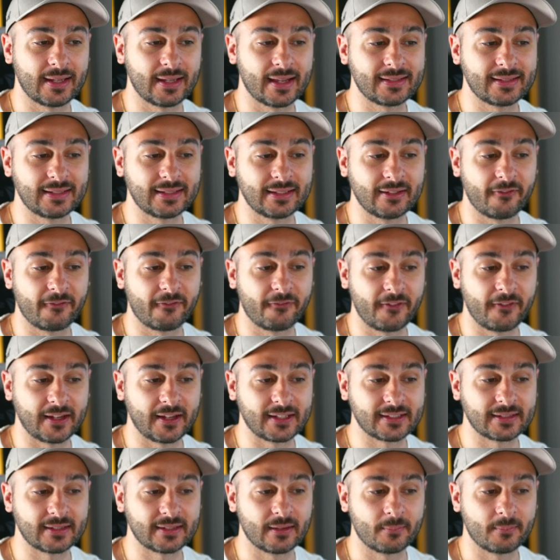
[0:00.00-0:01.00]
testing the
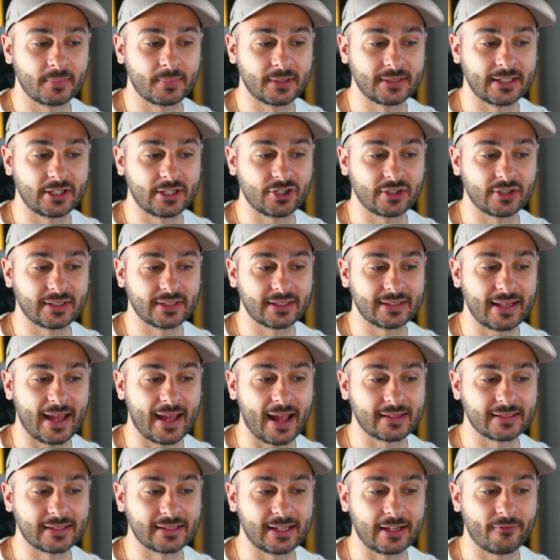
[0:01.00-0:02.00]
fixed position
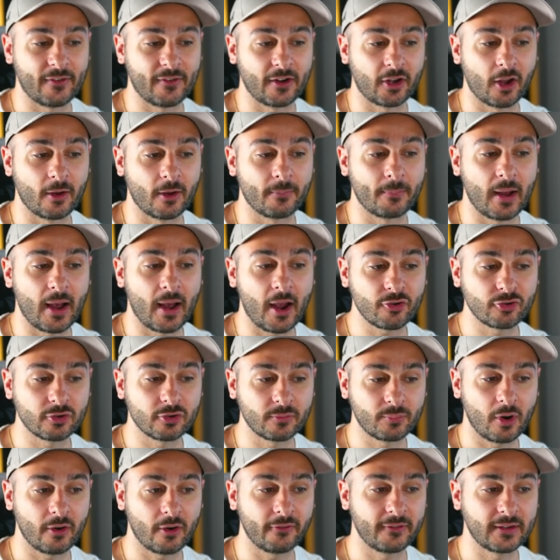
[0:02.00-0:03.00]
stats. If I go
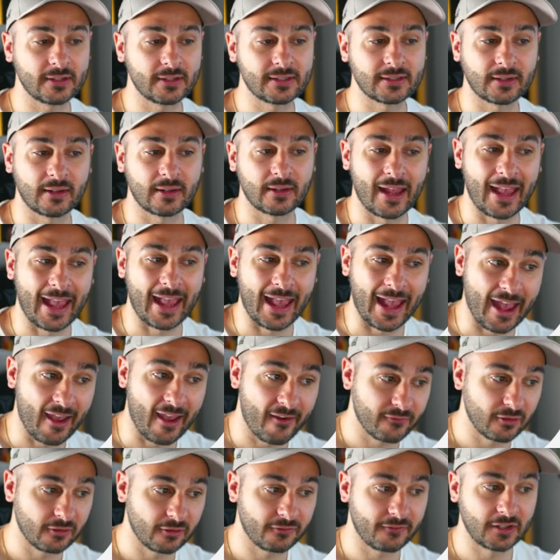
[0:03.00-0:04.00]
partial profits,
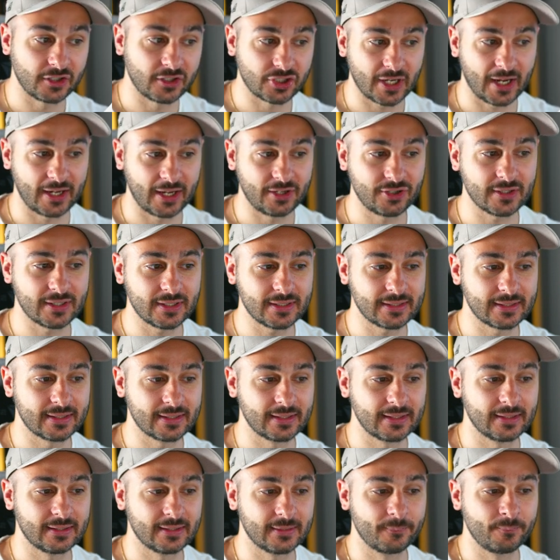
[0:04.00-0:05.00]
everything
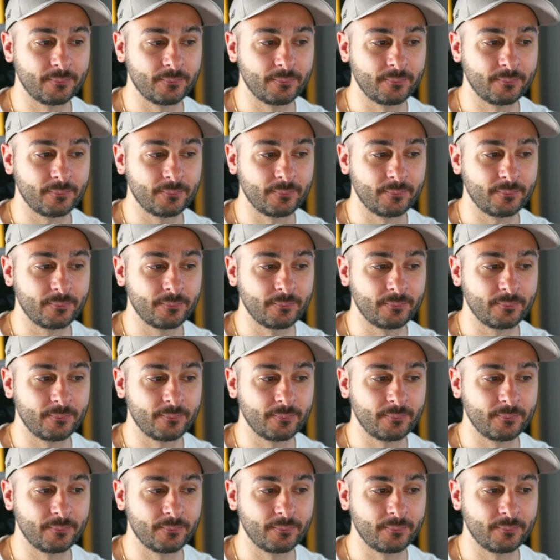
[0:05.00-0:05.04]
changes.